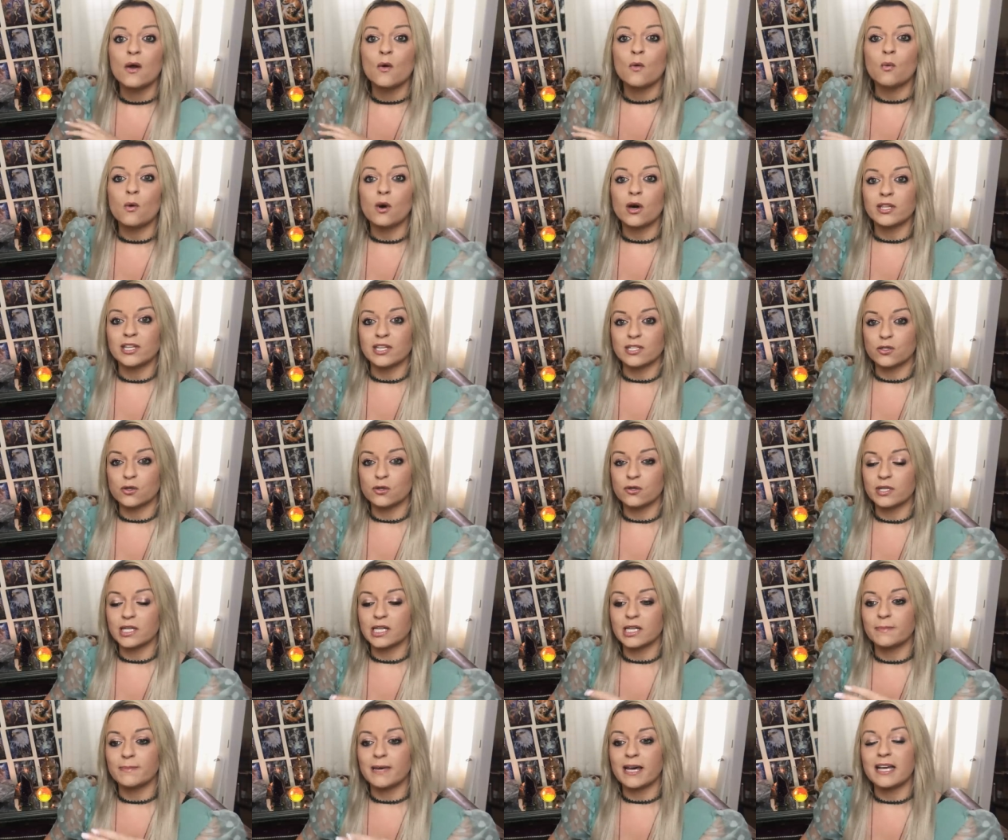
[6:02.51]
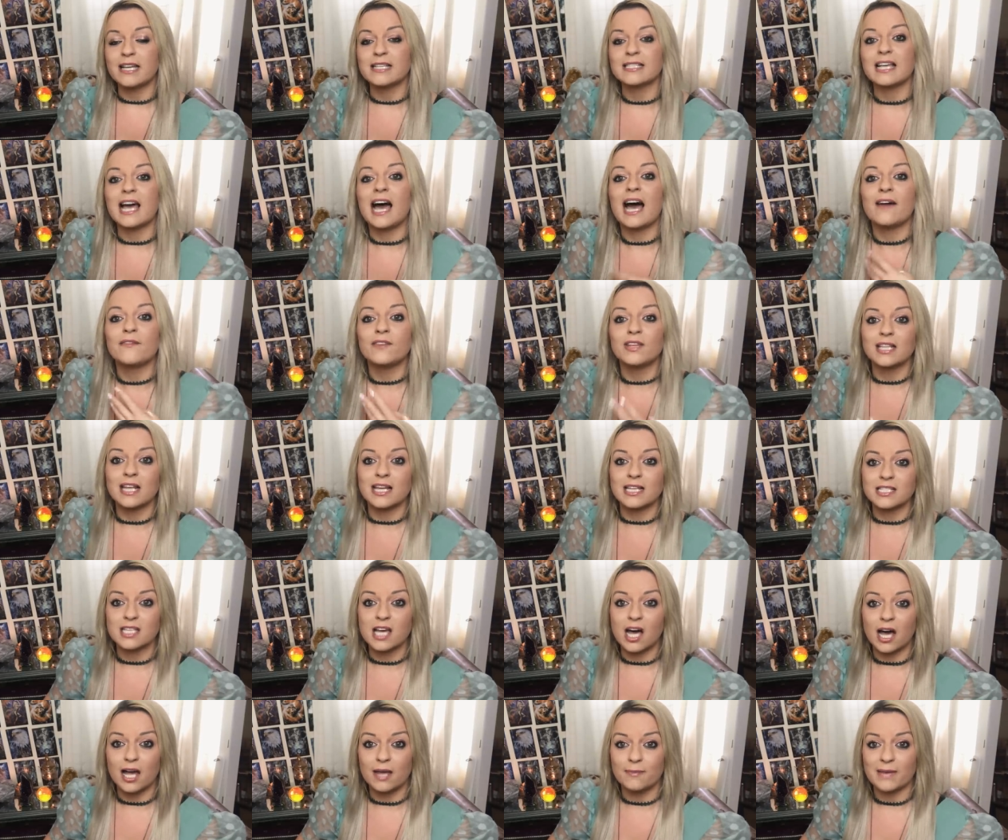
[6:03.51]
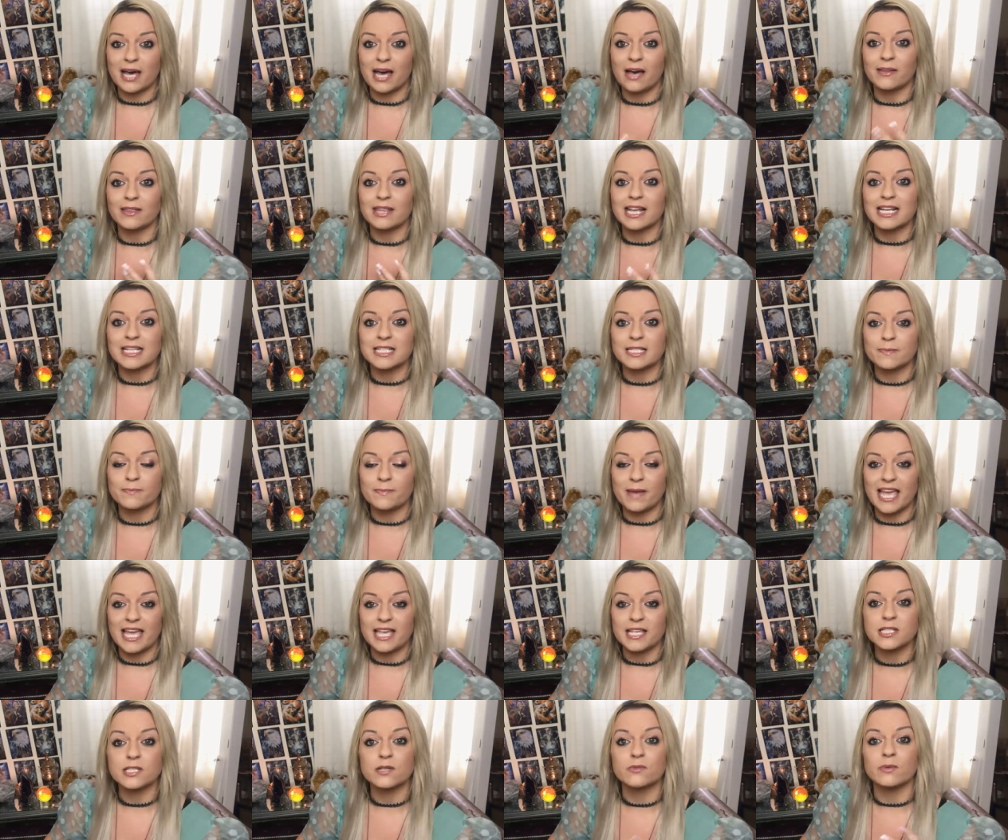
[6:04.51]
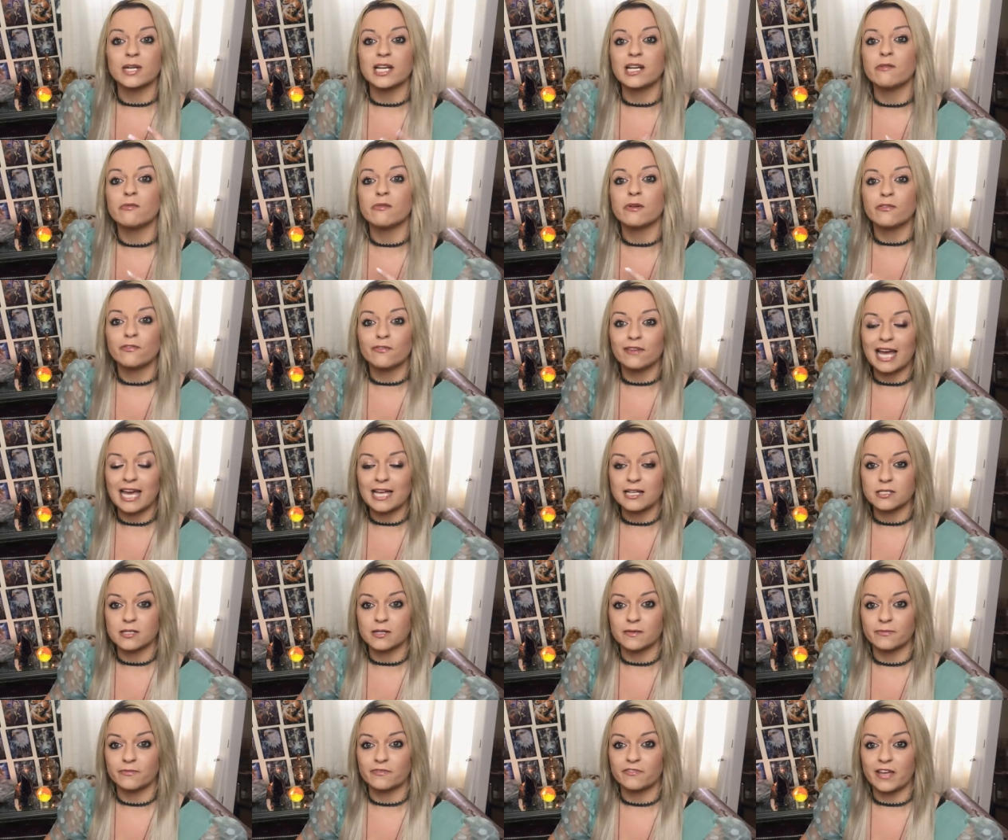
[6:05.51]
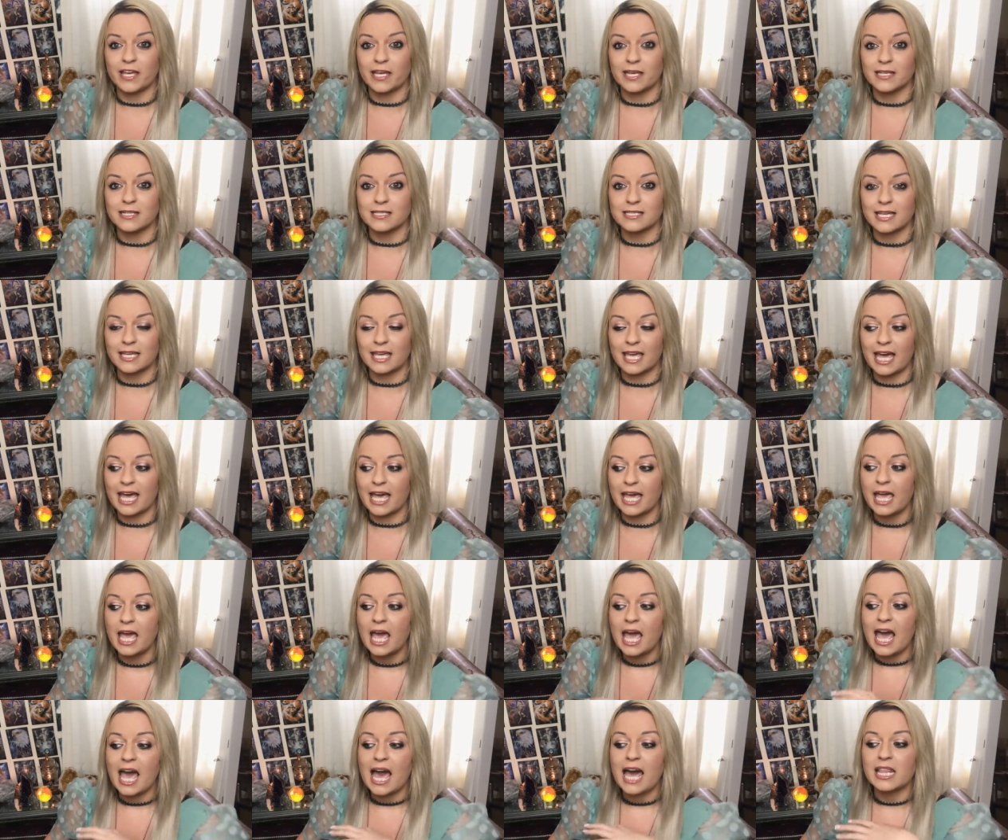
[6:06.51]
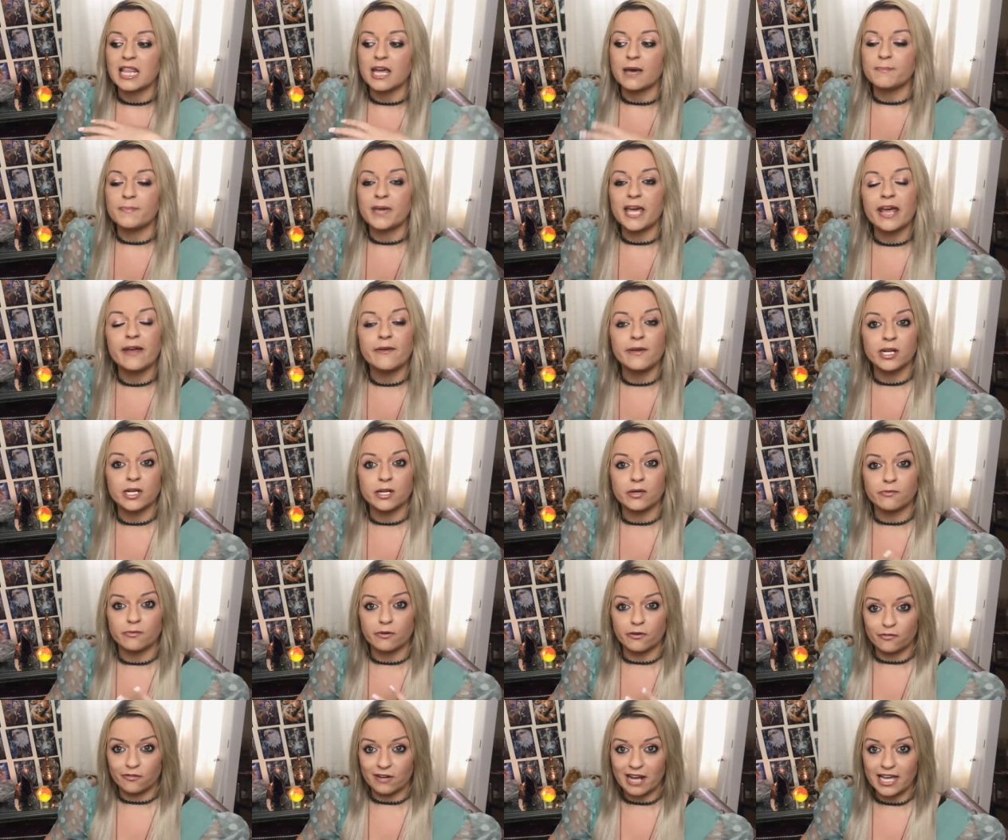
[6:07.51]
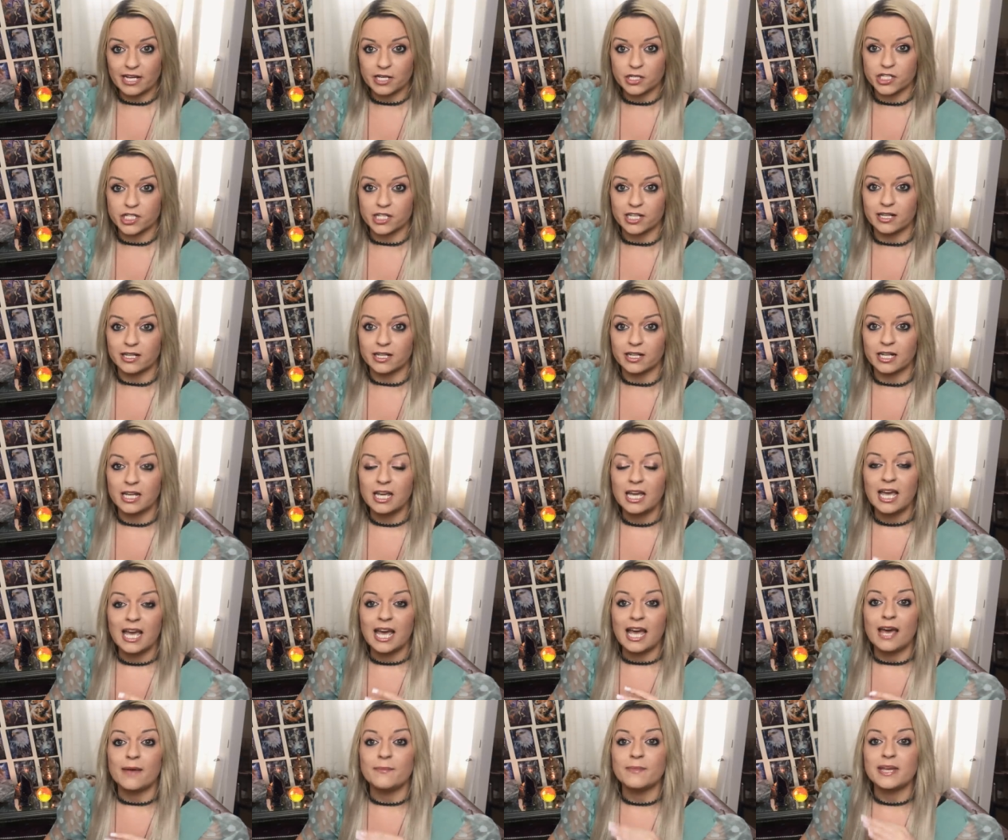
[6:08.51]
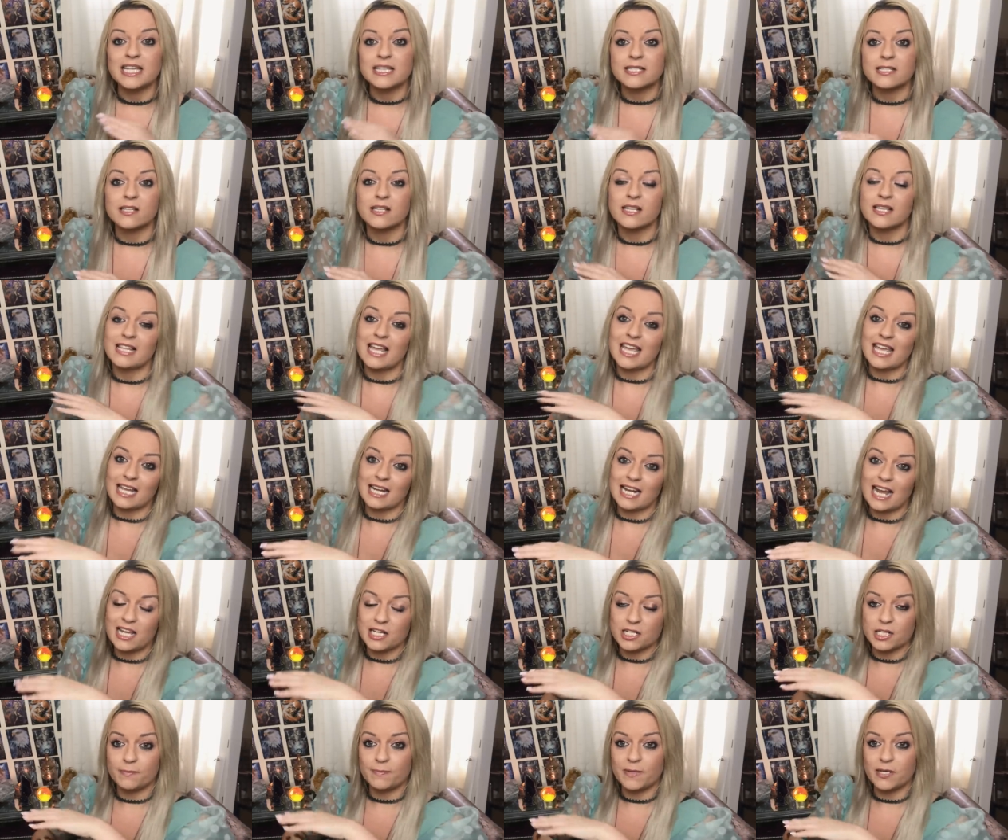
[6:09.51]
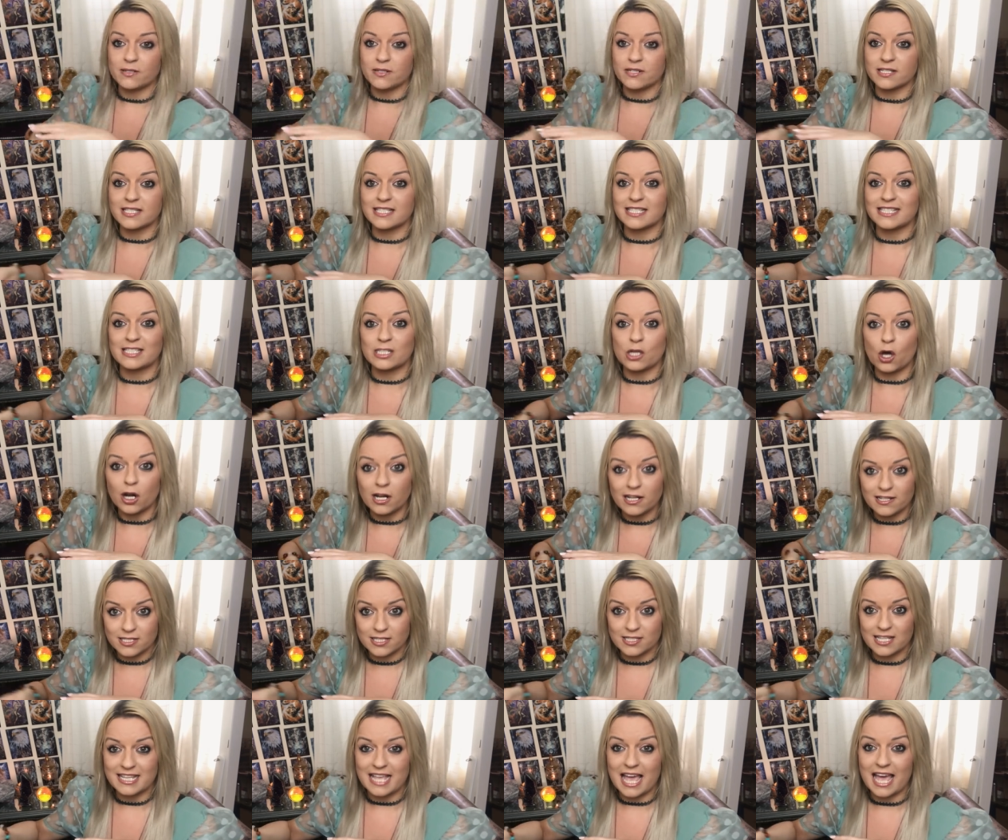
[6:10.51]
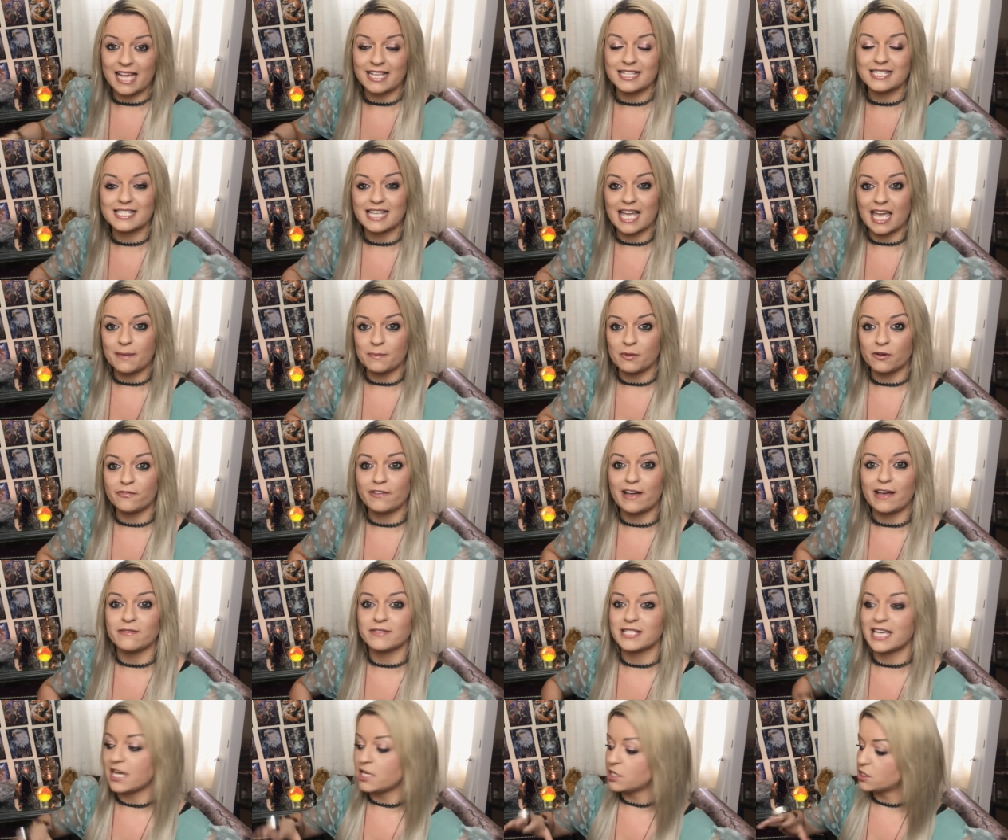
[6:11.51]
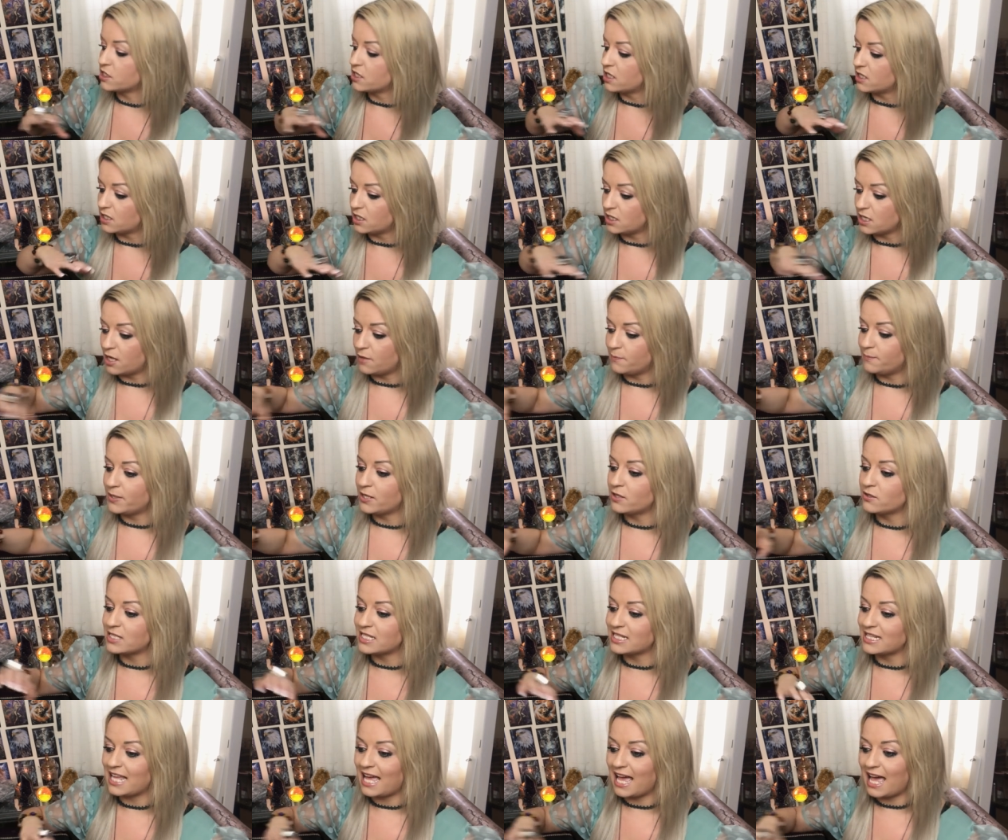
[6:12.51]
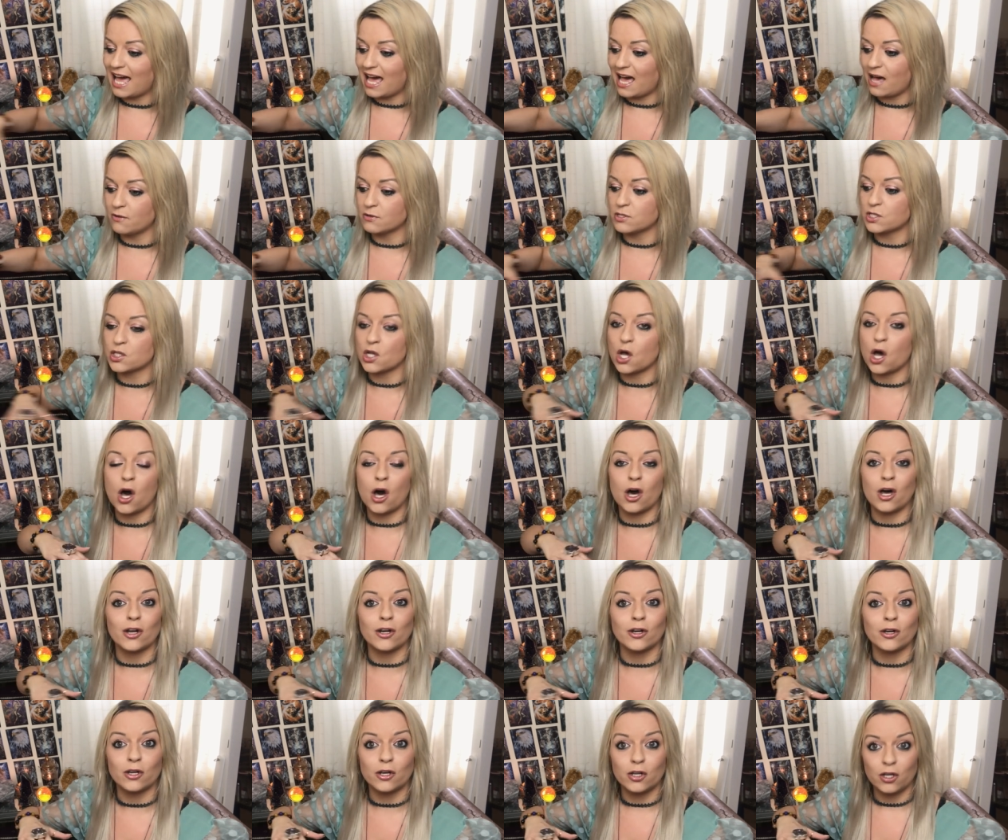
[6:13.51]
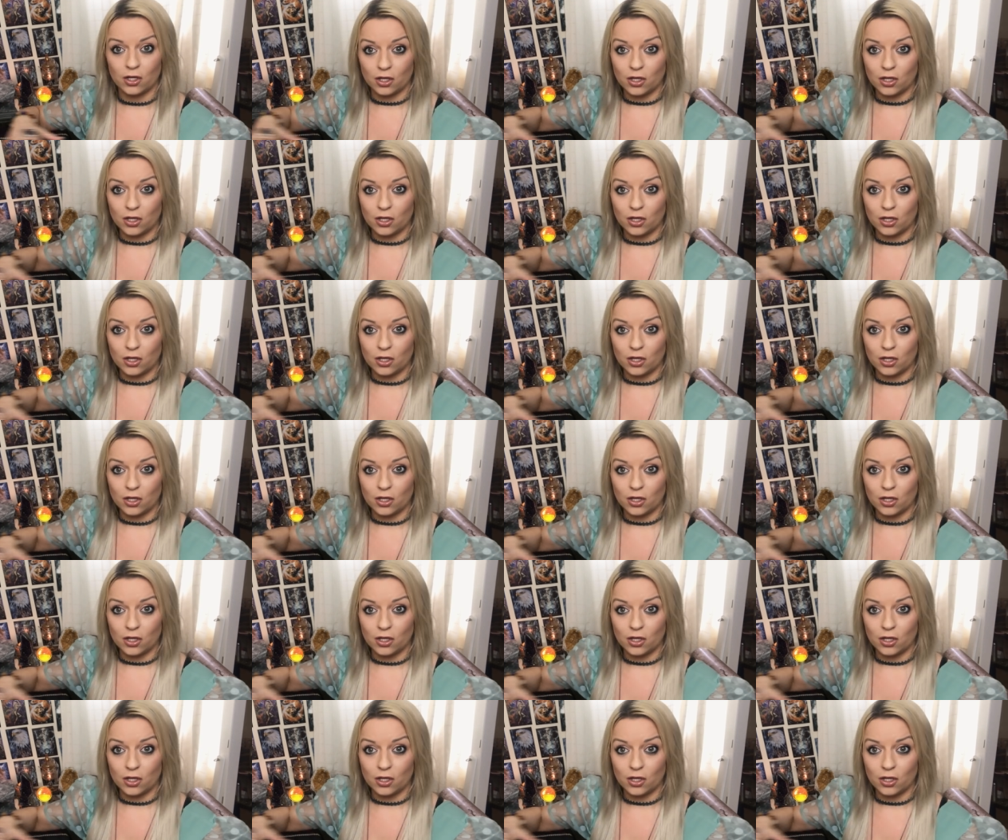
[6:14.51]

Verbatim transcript: What they're talking about is they're having that time out, that space to really reflect on things, okay? And that period of reflection um, is so that they can actually build a, st- a stable foundation, you know, building their house on